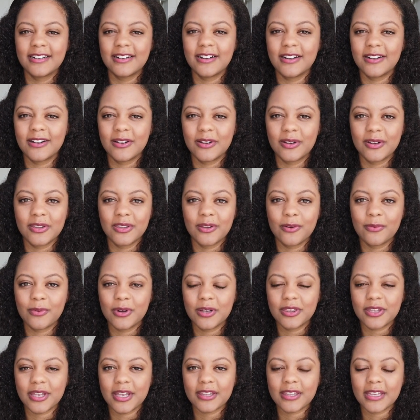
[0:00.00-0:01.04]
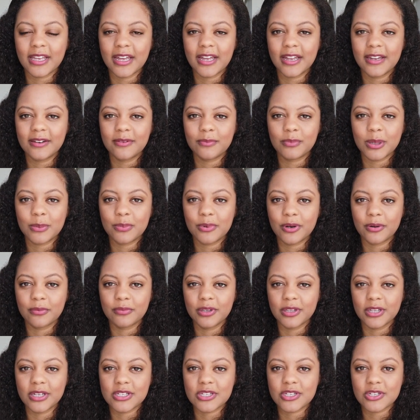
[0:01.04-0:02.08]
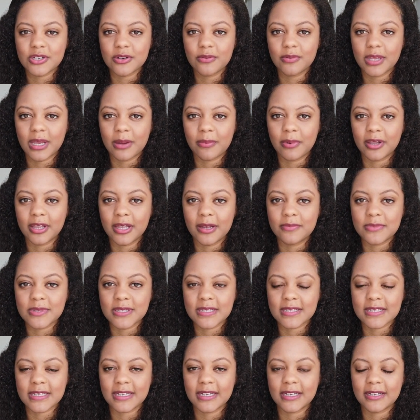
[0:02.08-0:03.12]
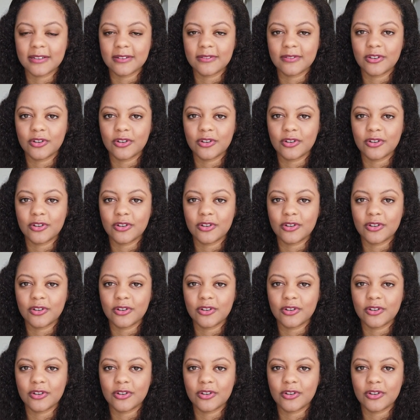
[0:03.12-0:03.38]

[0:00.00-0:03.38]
Oh, the one thing that people don't realize too with MLMs is like,